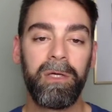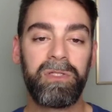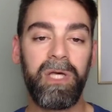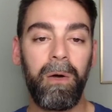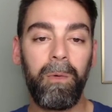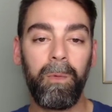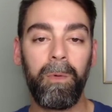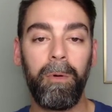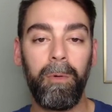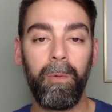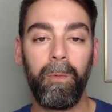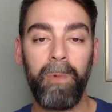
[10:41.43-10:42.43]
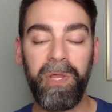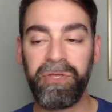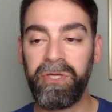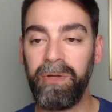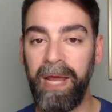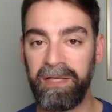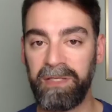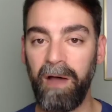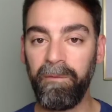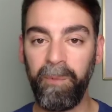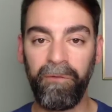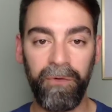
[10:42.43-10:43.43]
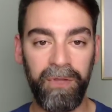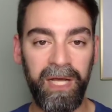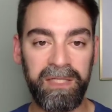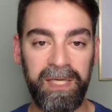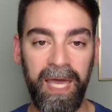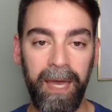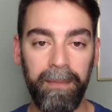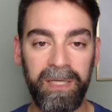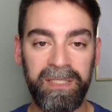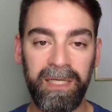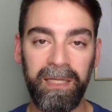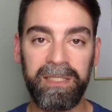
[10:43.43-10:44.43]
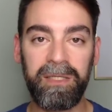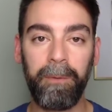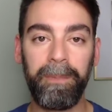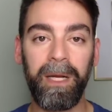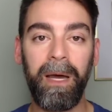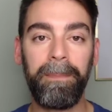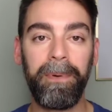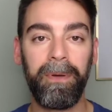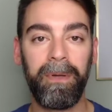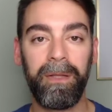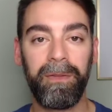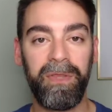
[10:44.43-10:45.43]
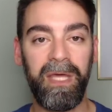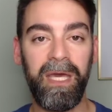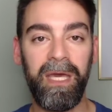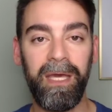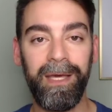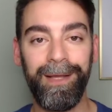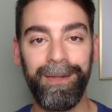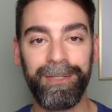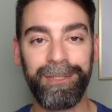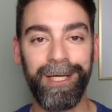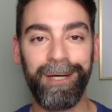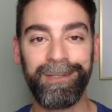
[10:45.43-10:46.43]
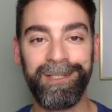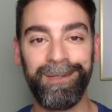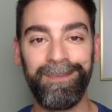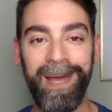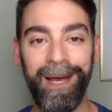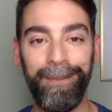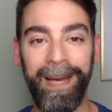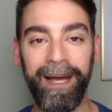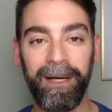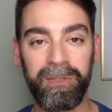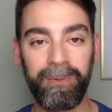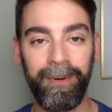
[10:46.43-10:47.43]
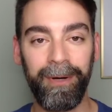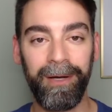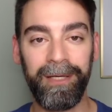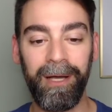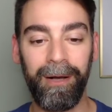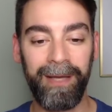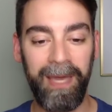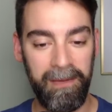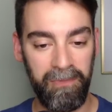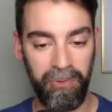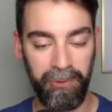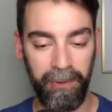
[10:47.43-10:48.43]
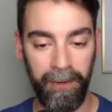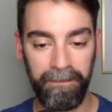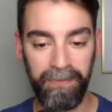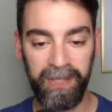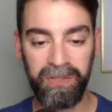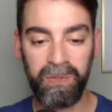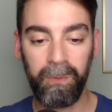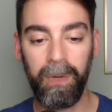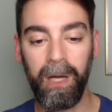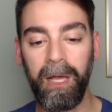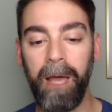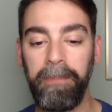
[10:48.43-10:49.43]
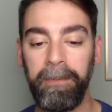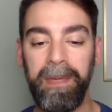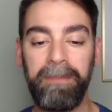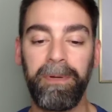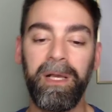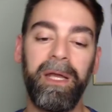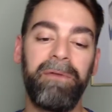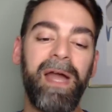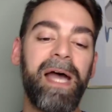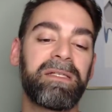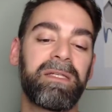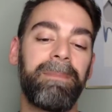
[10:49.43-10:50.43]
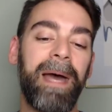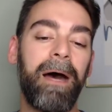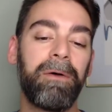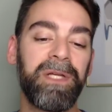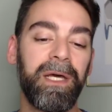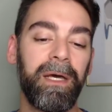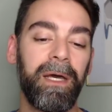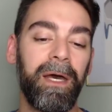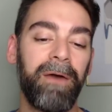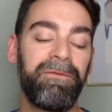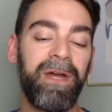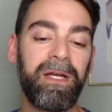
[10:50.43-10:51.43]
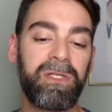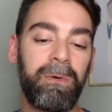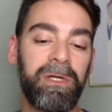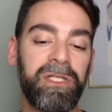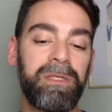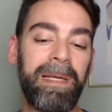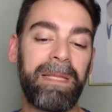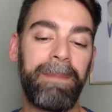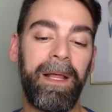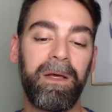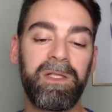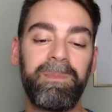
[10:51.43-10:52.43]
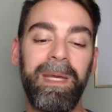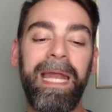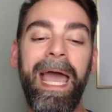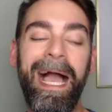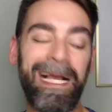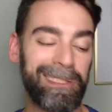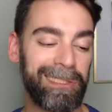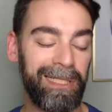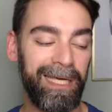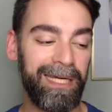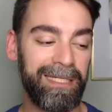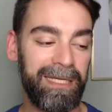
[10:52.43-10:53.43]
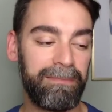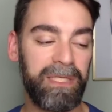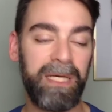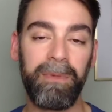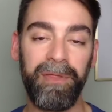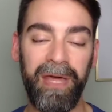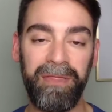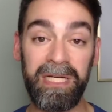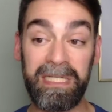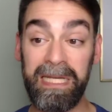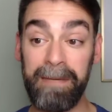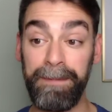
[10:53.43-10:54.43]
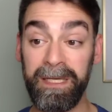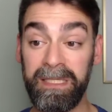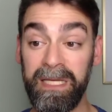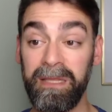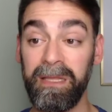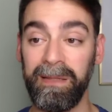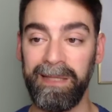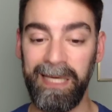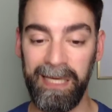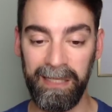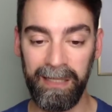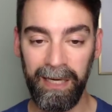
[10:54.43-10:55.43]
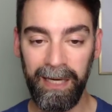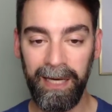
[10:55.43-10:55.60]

So with 2 days off before the next game, I said, let's open up the show to a mailbag on Twitter, and y'all came through. And so a couple people kind of asked about various questions about the Pelicans being actually a deep team. Are they the deepest in the league?